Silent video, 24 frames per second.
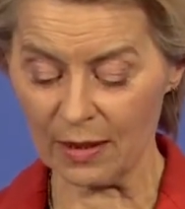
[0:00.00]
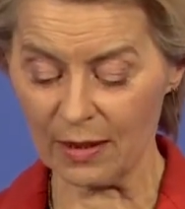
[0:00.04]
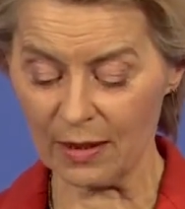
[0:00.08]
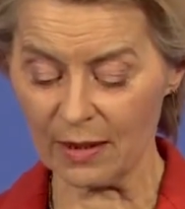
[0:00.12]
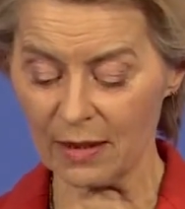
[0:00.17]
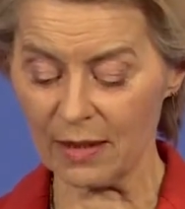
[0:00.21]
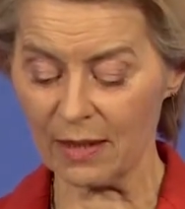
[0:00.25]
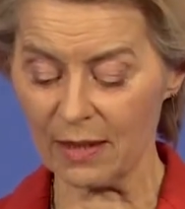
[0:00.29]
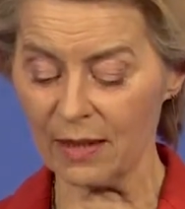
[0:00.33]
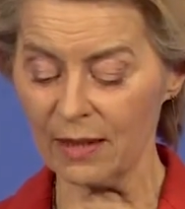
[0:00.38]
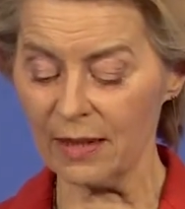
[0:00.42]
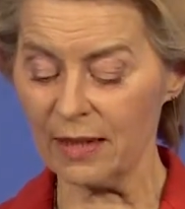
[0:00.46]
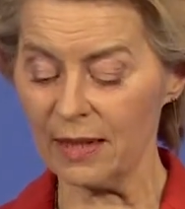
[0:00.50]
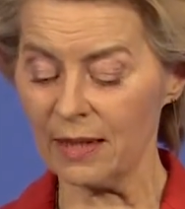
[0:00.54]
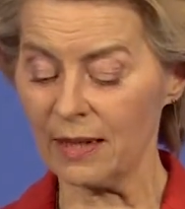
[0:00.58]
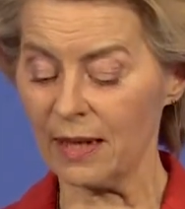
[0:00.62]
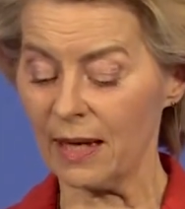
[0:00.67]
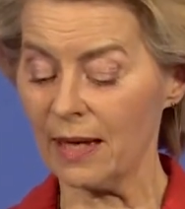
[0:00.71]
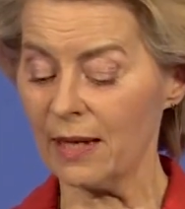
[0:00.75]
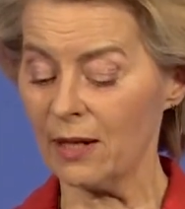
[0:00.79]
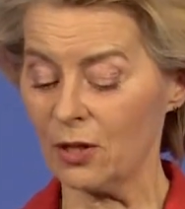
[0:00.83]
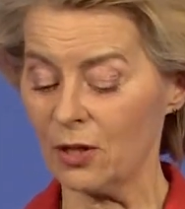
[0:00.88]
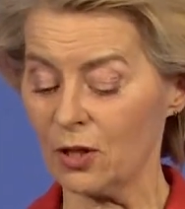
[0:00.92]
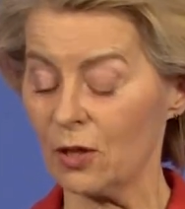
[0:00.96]
in clean
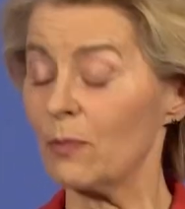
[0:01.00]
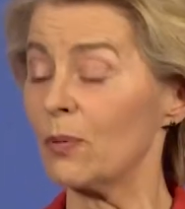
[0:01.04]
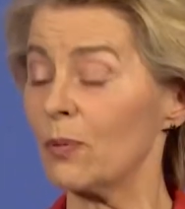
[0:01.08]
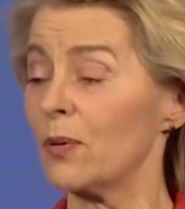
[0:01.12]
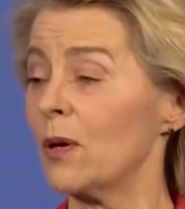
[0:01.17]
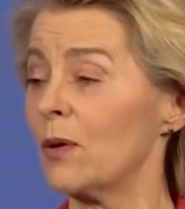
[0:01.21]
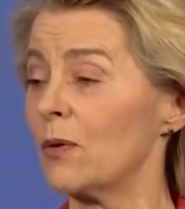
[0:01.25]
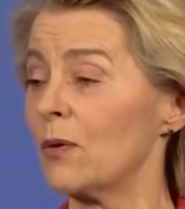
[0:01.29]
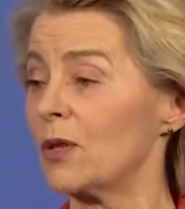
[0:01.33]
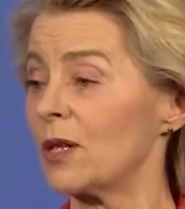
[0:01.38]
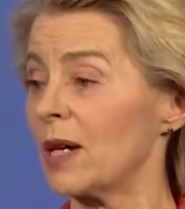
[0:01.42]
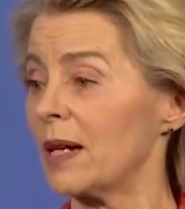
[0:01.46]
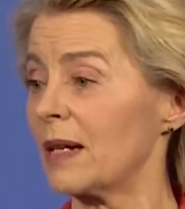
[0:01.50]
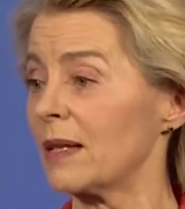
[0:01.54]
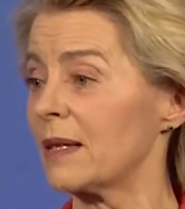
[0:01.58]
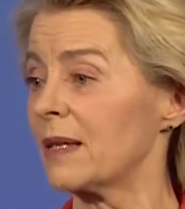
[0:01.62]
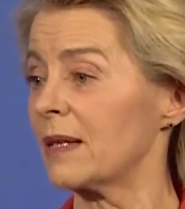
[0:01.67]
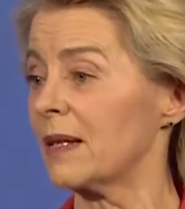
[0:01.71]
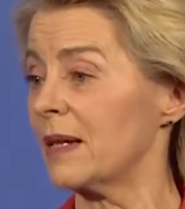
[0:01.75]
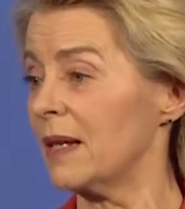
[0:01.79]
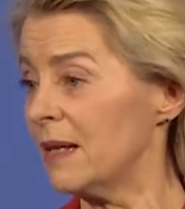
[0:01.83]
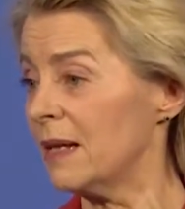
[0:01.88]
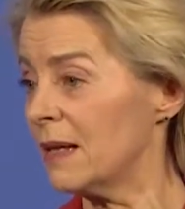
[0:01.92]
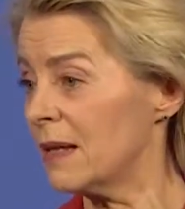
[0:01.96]
energy
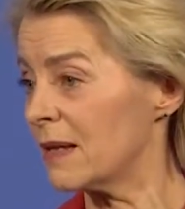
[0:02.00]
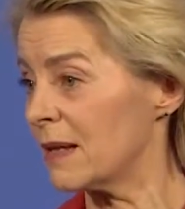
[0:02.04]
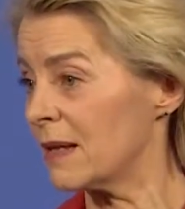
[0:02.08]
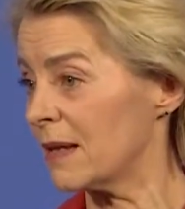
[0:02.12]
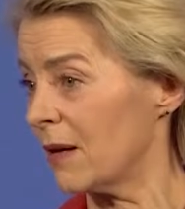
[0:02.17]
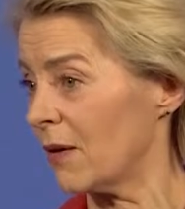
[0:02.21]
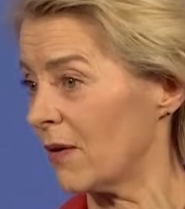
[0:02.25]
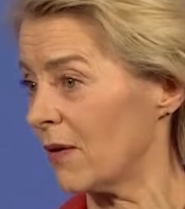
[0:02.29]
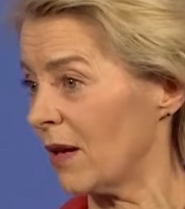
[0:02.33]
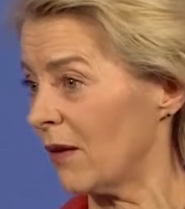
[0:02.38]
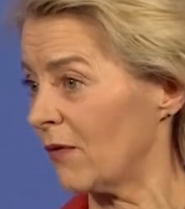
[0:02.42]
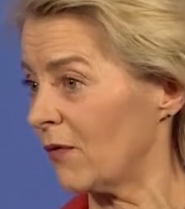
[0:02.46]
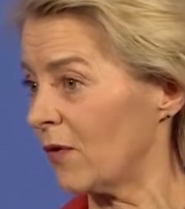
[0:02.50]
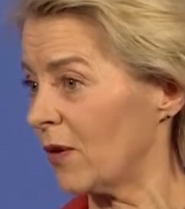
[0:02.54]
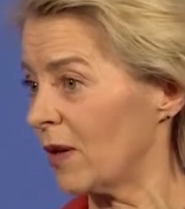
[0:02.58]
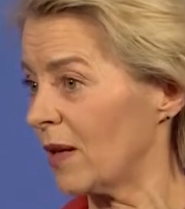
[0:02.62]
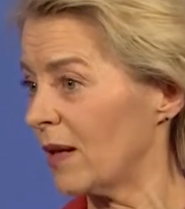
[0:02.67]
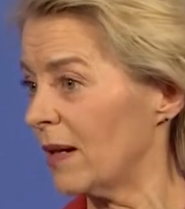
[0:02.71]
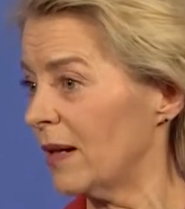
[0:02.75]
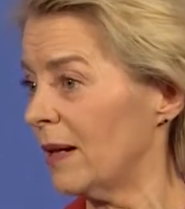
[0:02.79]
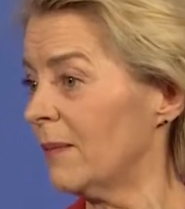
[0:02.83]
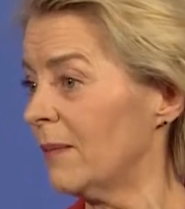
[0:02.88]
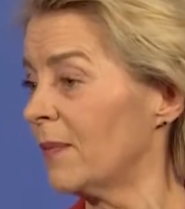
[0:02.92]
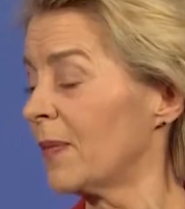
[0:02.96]
projects in South
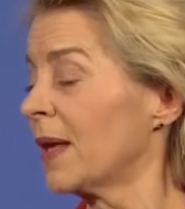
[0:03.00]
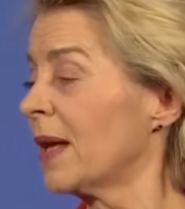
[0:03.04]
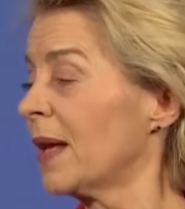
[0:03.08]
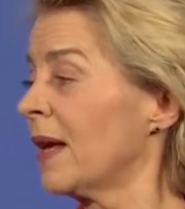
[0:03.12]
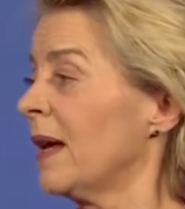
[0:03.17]
Africa.